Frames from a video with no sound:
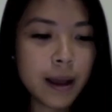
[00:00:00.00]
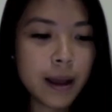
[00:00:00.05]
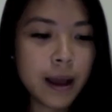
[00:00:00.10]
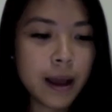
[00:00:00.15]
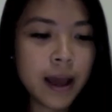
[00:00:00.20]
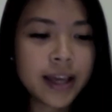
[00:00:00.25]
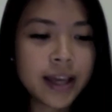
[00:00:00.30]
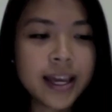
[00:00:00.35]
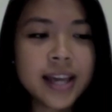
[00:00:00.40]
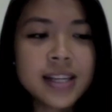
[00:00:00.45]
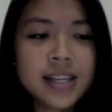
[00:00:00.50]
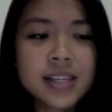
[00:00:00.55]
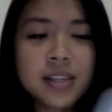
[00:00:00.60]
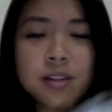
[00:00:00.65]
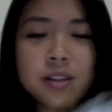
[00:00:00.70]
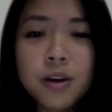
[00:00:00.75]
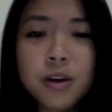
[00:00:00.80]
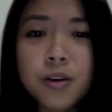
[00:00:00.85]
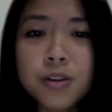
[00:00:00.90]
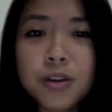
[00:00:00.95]
I guess
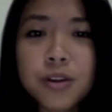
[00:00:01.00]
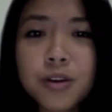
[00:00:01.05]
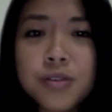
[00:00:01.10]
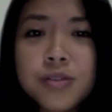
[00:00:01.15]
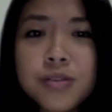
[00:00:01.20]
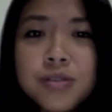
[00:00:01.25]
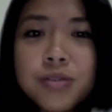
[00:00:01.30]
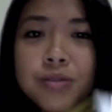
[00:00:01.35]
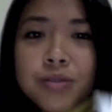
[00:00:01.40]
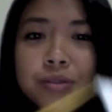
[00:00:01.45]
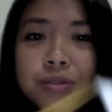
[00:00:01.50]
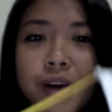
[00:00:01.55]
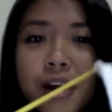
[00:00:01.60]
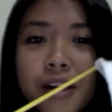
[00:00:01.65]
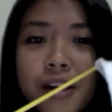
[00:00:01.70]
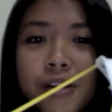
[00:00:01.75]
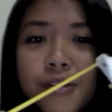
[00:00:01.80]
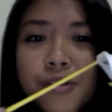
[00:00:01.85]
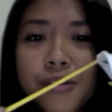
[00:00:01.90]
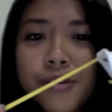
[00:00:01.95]
those who
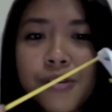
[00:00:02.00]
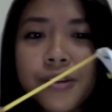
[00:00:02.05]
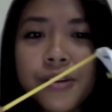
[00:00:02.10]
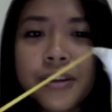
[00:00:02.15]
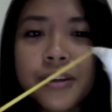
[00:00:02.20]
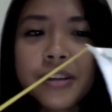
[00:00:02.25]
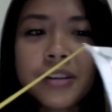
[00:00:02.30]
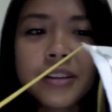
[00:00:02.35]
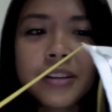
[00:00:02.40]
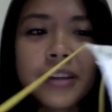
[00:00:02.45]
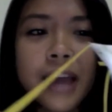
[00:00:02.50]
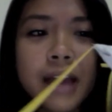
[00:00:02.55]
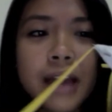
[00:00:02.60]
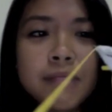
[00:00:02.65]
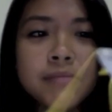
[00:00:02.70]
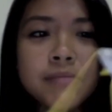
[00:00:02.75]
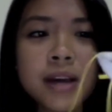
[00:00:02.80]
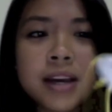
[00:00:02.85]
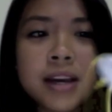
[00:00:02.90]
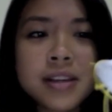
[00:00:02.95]

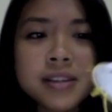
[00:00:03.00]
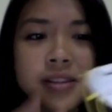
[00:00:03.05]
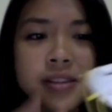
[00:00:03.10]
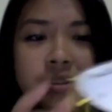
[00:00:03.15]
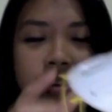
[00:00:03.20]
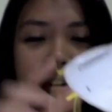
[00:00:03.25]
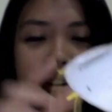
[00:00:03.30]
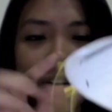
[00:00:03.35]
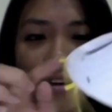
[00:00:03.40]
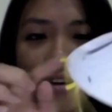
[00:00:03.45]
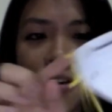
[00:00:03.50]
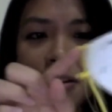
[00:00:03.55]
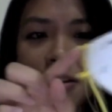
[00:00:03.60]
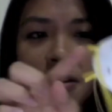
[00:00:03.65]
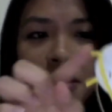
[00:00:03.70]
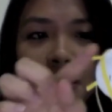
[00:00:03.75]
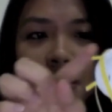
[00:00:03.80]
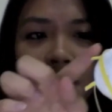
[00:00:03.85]
get masks that are,